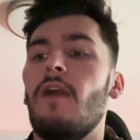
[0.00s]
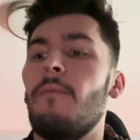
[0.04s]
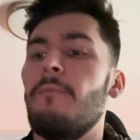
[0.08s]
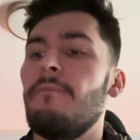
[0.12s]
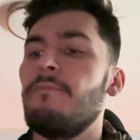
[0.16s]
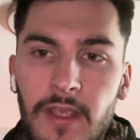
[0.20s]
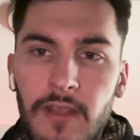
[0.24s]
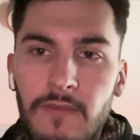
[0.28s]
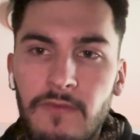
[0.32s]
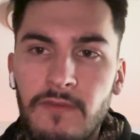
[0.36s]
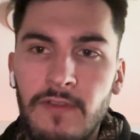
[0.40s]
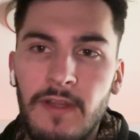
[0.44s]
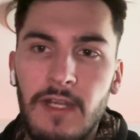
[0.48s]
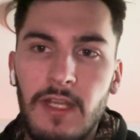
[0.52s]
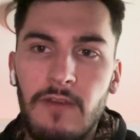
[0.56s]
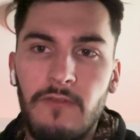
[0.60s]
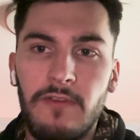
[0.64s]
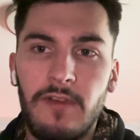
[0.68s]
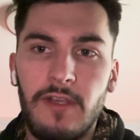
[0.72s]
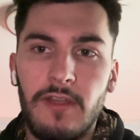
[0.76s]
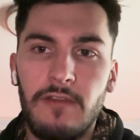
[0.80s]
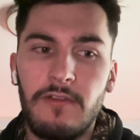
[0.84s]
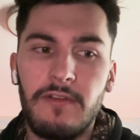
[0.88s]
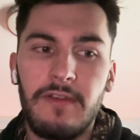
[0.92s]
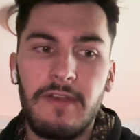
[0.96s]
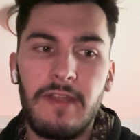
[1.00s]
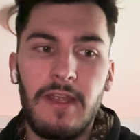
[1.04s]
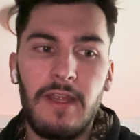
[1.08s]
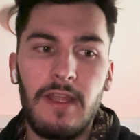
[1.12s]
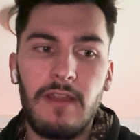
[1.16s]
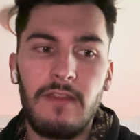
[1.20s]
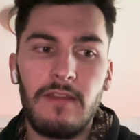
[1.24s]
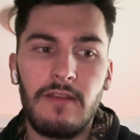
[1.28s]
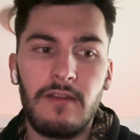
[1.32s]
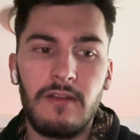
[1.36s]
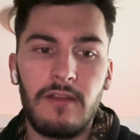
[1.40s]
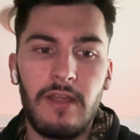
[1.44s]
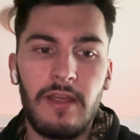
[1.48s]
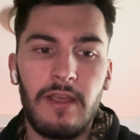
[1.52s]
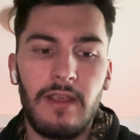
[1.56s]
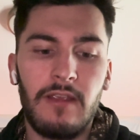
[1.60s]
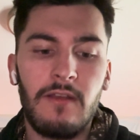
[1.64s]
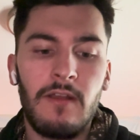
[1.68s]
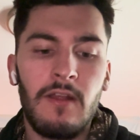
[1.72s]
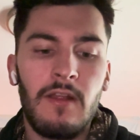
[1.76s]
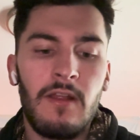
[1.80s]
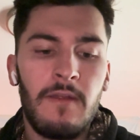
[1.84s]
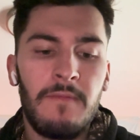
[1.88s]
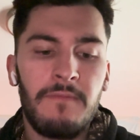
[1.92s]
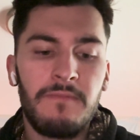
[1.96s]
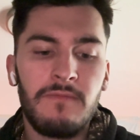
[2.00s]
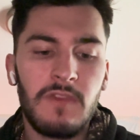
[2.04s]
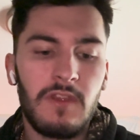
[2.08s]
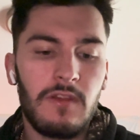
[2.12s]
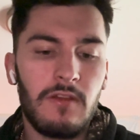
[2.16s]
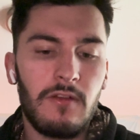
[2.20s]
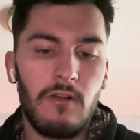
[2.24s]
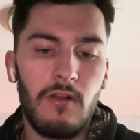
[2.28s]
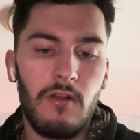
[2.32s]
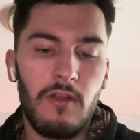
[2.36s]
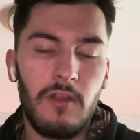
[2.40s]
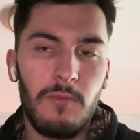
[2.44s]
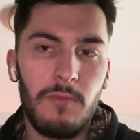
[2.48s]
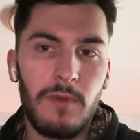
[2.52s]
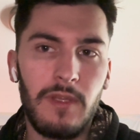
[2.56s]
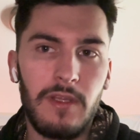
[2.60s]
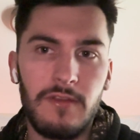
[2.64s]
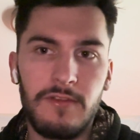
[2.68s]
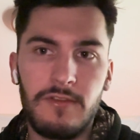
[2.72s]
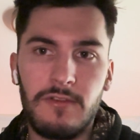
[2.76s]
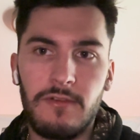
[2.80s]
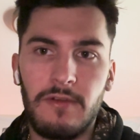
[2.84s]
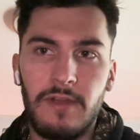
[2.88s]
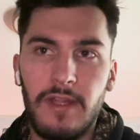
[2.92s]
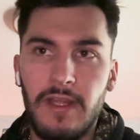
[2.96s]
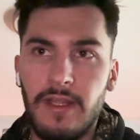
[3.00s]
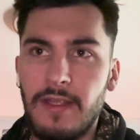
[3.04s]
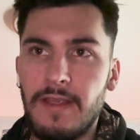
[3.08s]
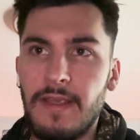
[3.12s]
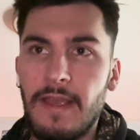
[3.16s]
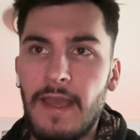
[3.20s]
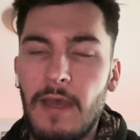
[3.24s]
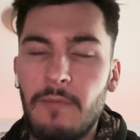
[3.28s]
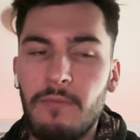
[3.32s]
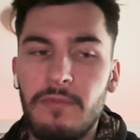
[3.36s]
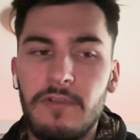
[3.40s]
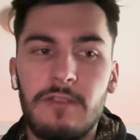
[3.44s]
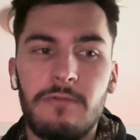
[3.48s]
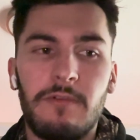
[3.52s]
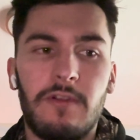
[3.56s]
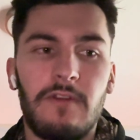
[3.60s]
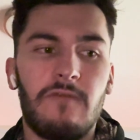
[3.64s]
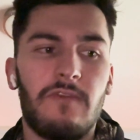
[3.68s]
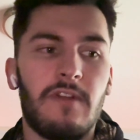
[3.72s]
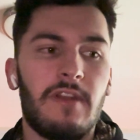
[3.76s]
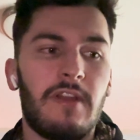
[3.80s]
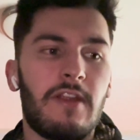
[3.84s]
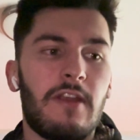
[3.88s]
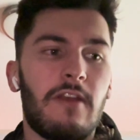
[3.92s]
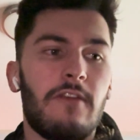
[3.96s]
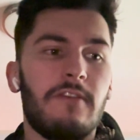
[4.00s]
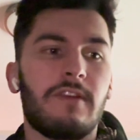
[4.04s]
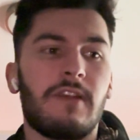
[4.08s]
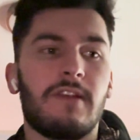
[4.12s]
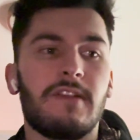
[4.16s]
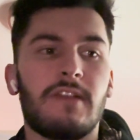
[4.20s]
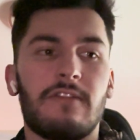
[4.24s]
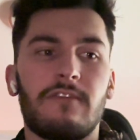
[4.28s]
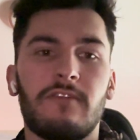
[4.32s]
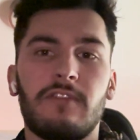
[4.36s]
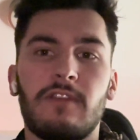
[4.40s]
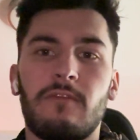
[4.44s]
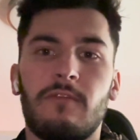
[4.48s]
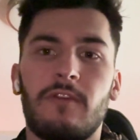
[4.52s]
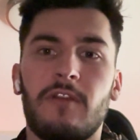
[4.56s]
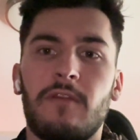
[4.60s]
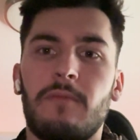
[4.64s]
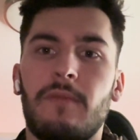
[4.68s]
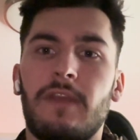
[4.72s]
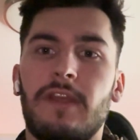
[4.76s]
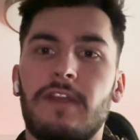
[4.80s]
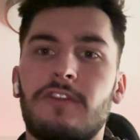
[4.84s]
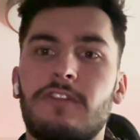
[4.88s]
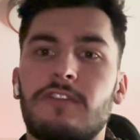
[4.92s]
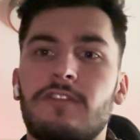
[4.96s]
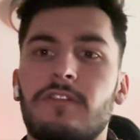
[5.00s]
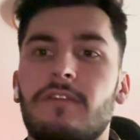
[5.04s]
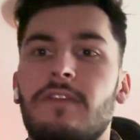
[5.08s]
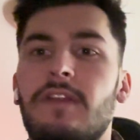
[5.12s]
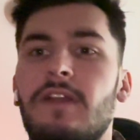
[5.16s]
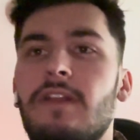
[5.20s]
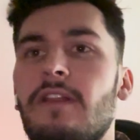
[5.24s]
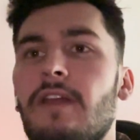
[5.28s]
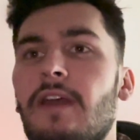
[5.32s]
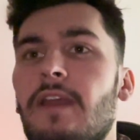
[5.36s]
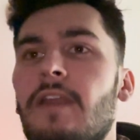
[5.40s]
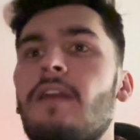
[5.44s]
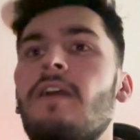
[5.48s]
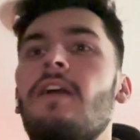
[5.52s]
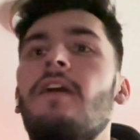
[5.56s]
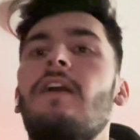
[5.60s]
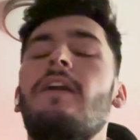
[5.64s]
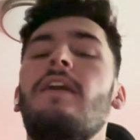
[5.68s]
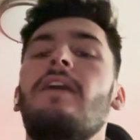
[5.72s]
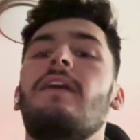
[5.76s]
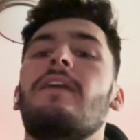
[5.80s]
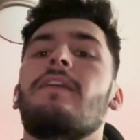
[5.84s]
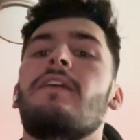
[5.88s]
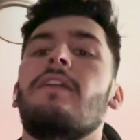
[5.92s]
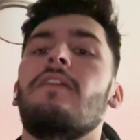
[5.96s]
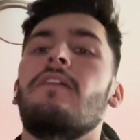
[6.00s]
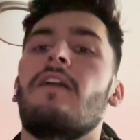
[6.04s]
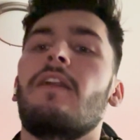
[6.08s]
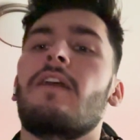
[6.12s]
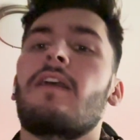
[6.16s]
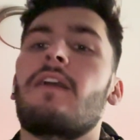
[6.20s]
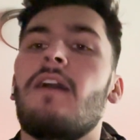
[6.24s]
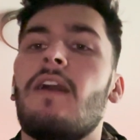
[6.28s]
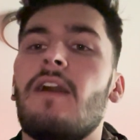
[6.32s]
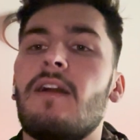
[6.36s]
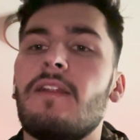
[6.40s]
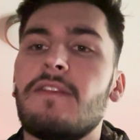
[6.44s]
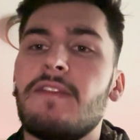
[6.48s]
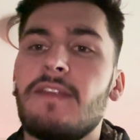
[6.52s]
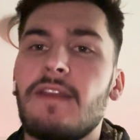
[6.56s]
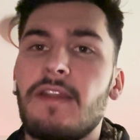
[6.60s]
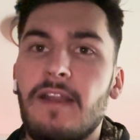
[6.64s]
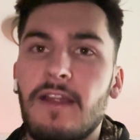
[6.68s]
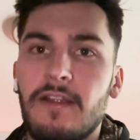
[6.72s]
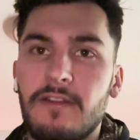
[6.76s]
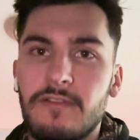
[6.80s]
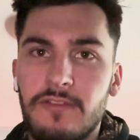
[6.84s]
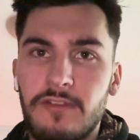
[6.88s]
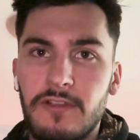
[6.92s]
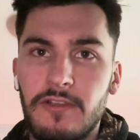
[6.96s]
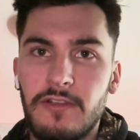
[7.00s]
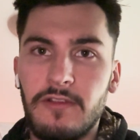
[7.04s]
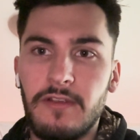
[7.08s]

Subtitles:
If not every other day, then like there'll only be a 2-day gap between videos, because I really wanna make sure that I like get a lot of content out to you